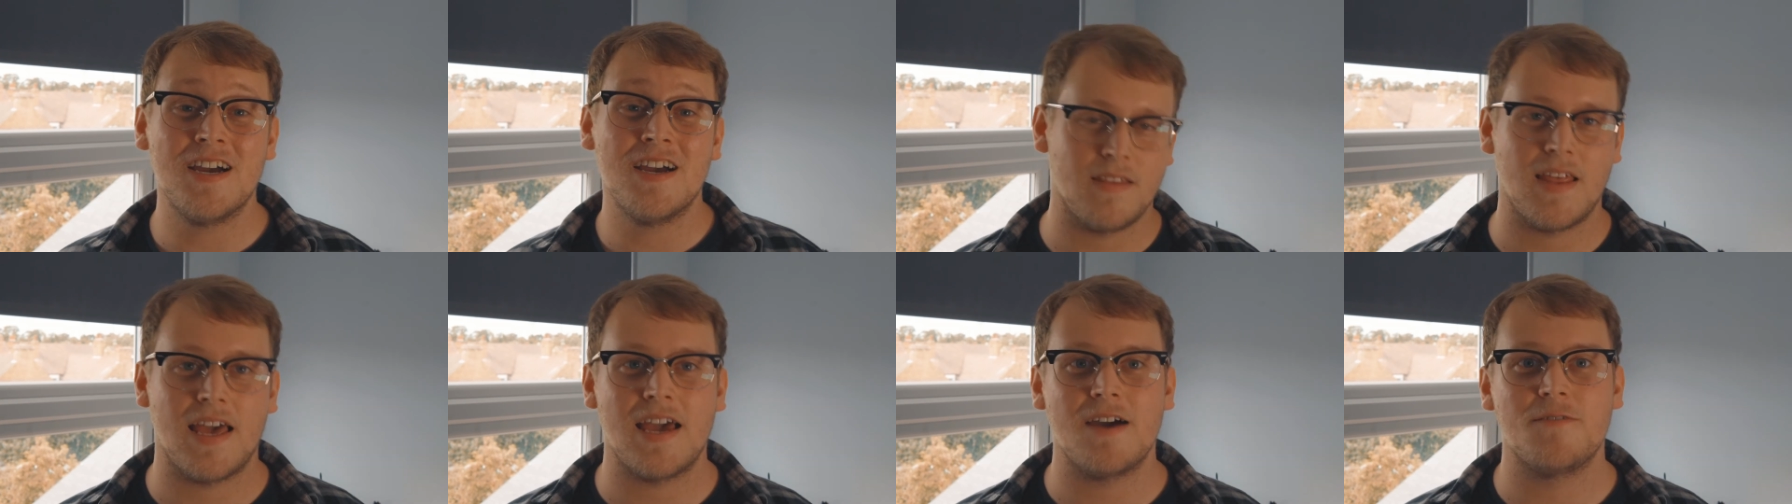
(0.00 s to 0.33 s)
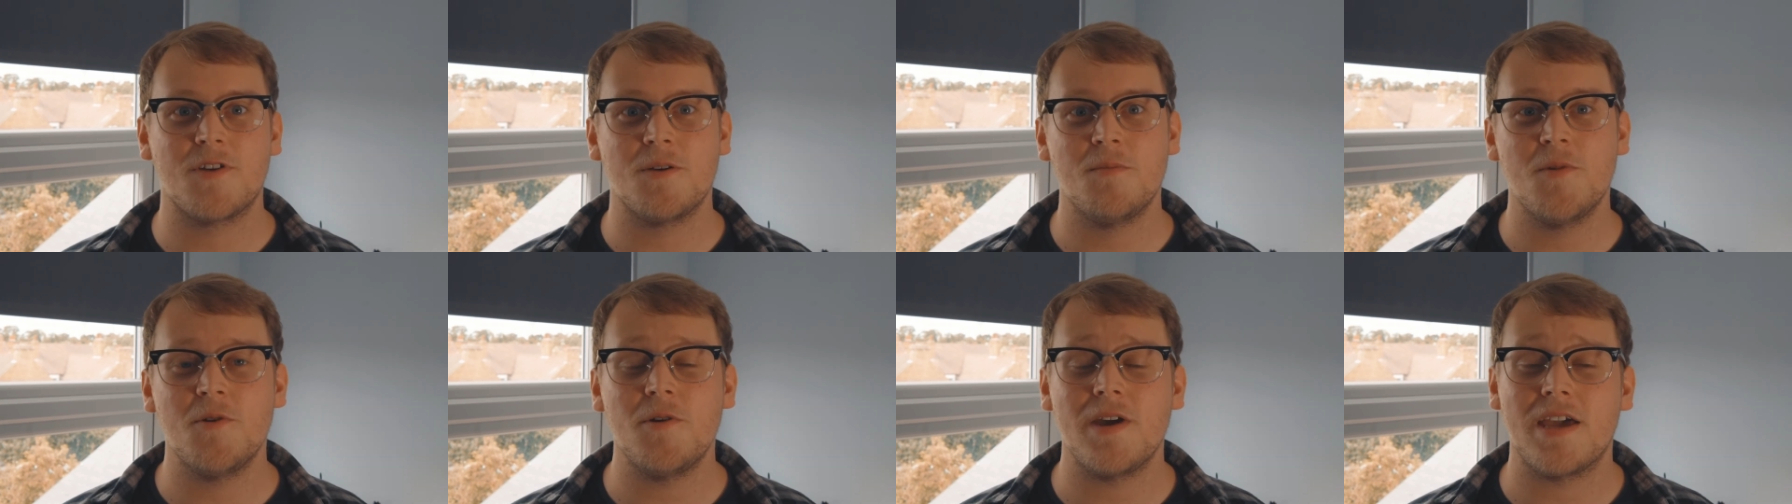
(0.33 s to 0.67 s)
They
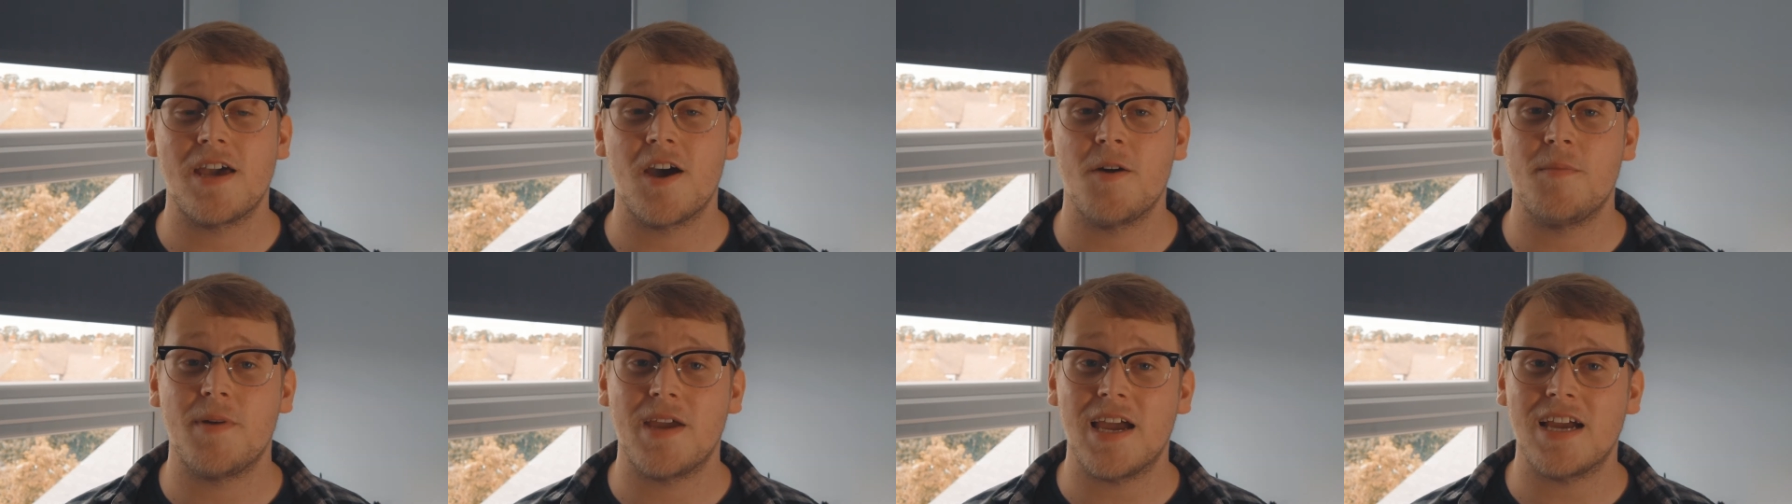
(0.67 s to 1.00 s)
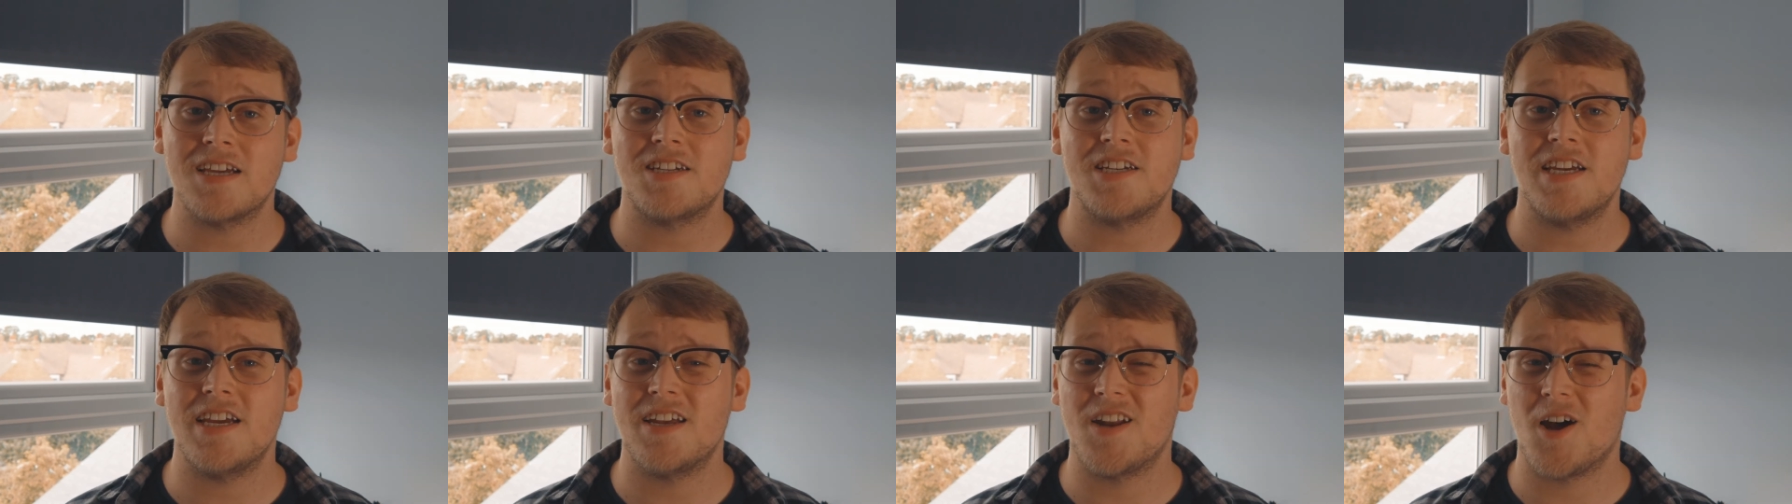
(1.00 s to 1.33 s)
have Kamui
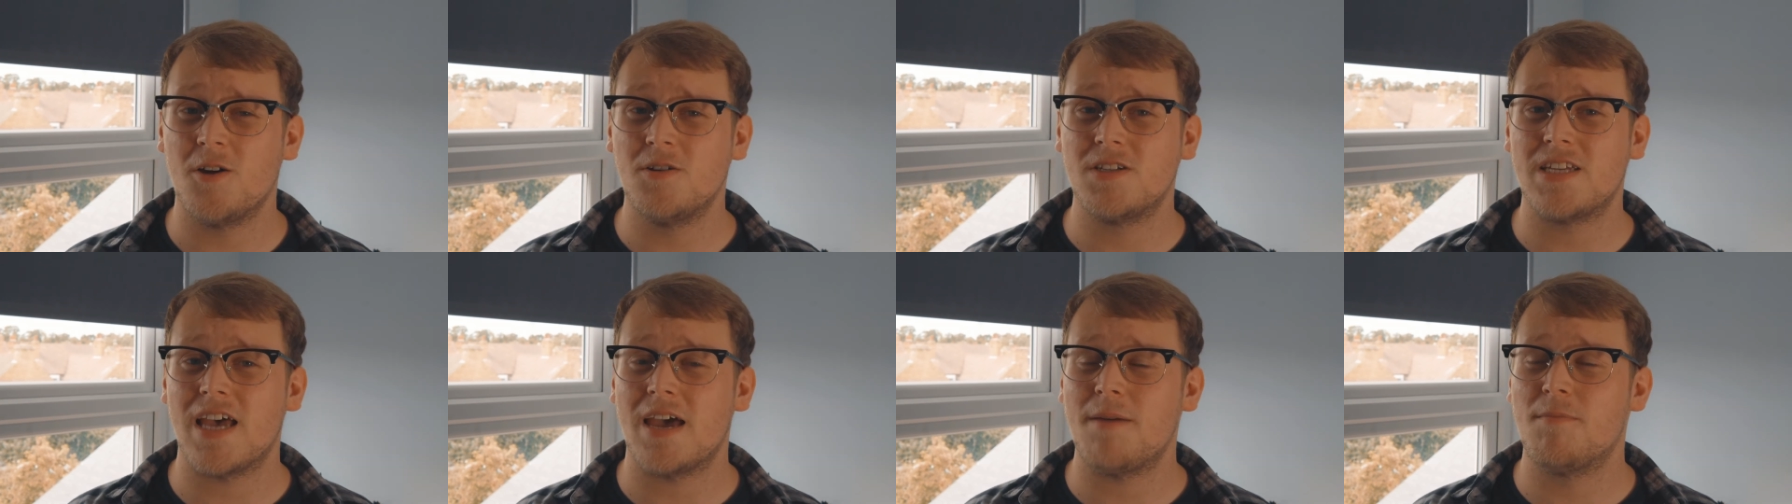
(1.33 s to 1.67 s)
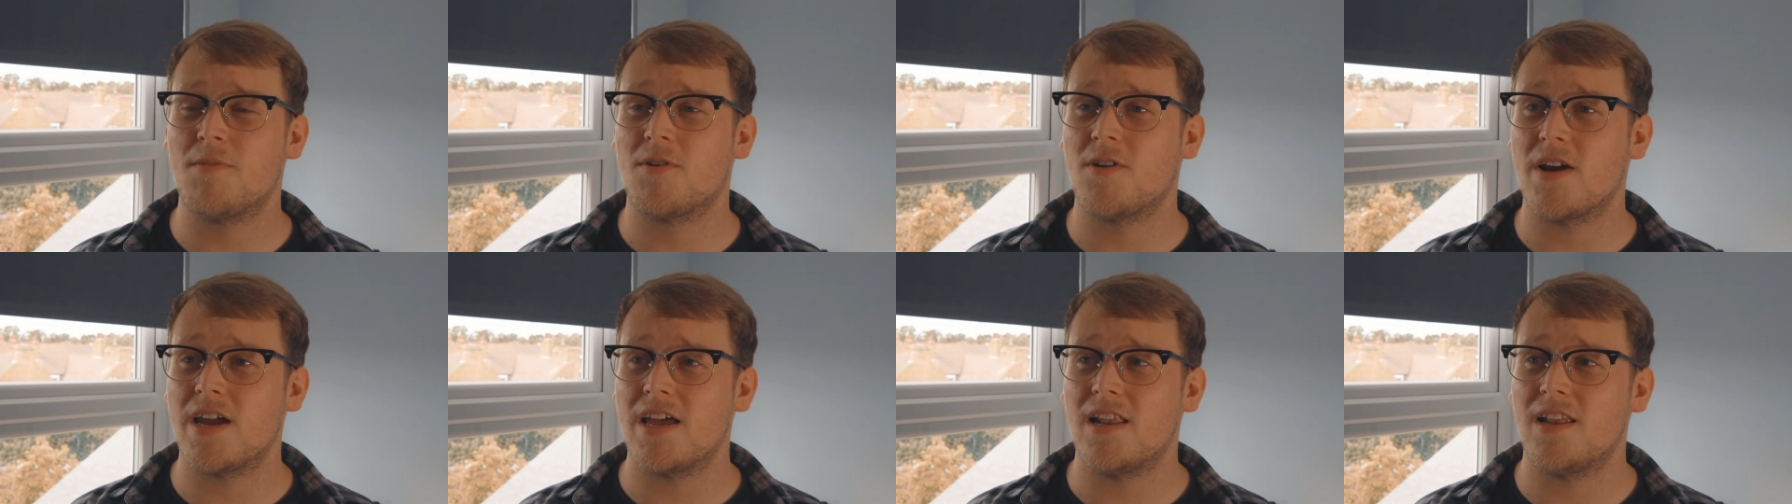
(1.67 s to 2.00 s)
Kobayashi and Jose
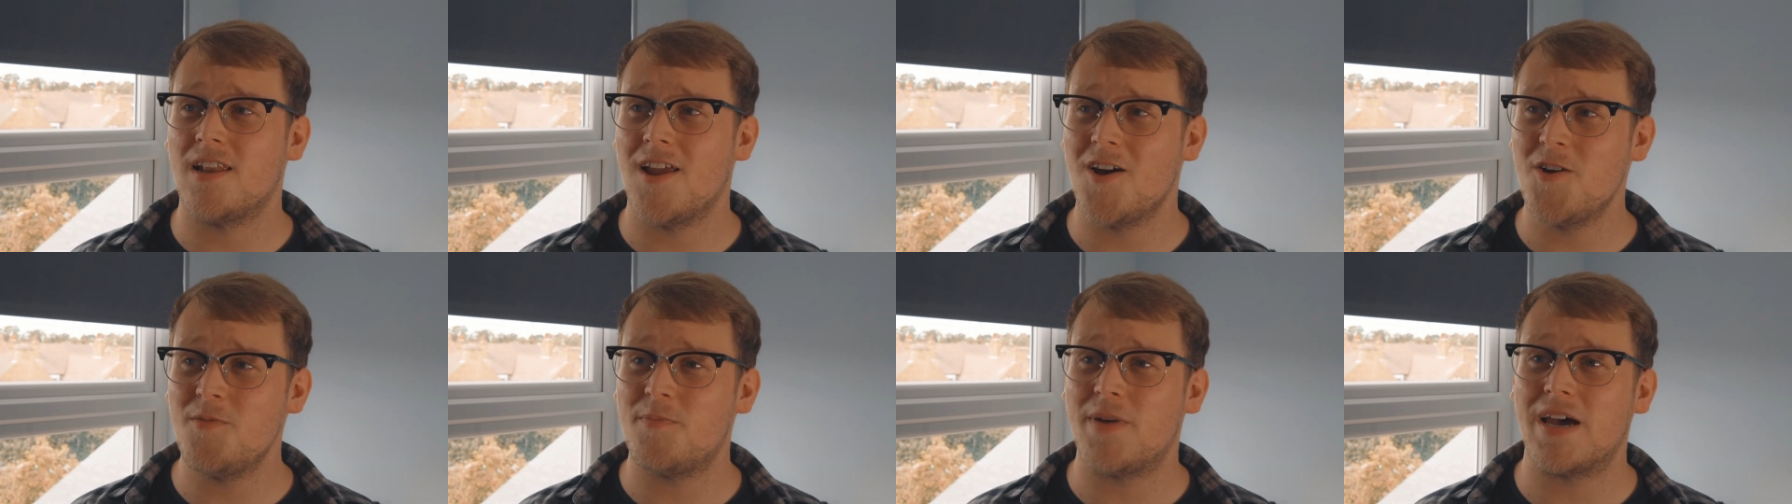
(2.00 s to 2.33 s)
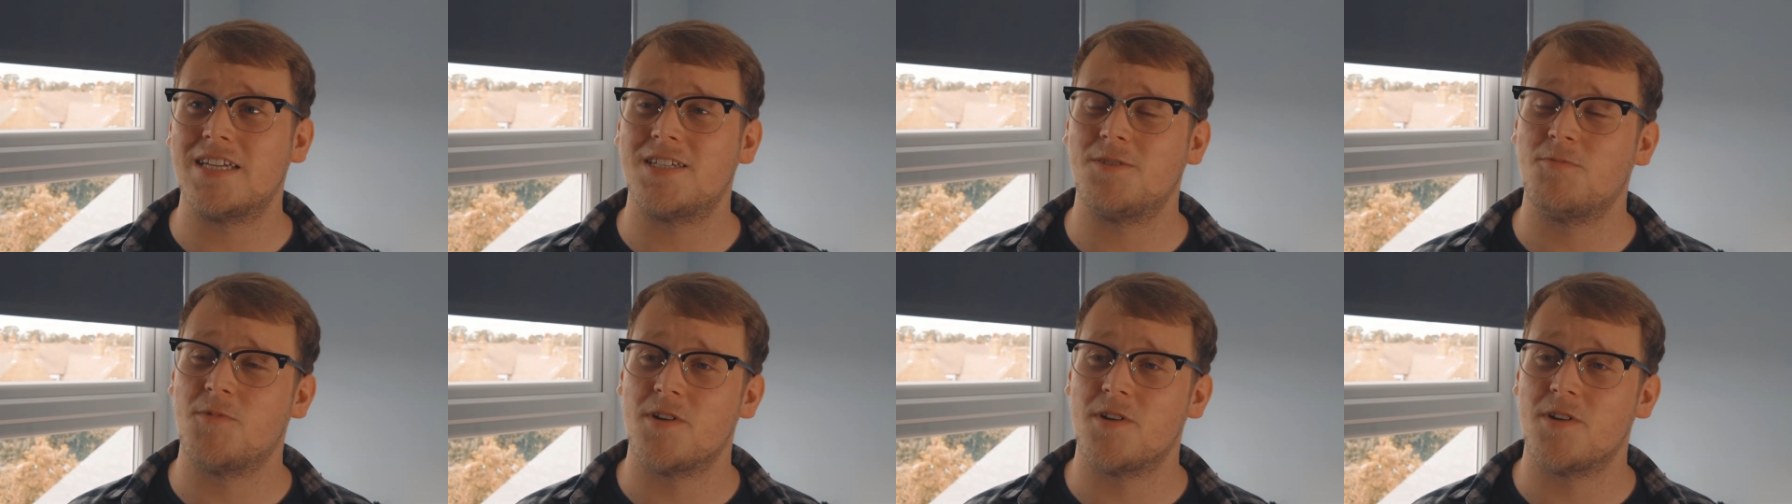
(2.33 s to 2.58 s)
Maria Lopez